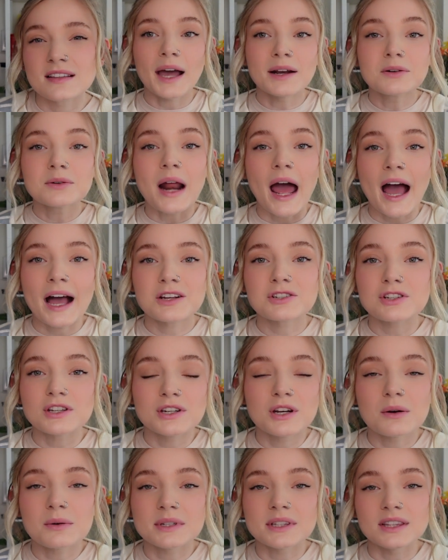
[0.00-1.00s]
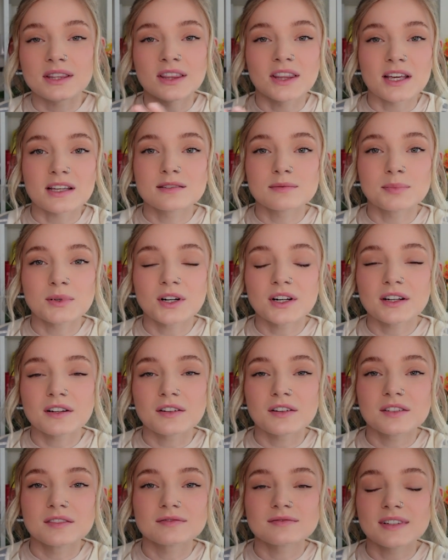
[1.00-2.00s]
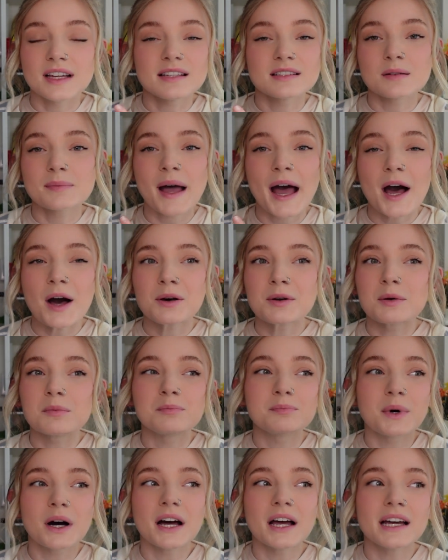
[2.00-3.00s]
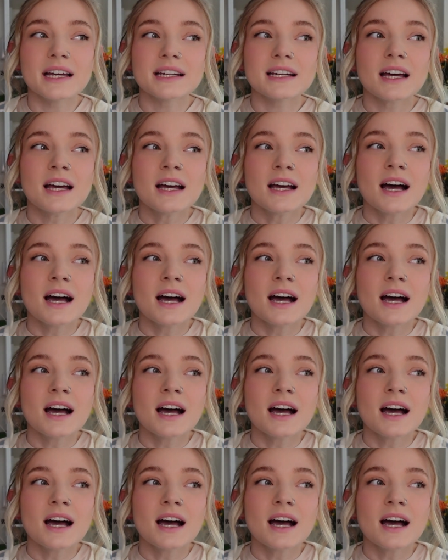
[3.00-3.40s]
I don't actually know what this book is about, but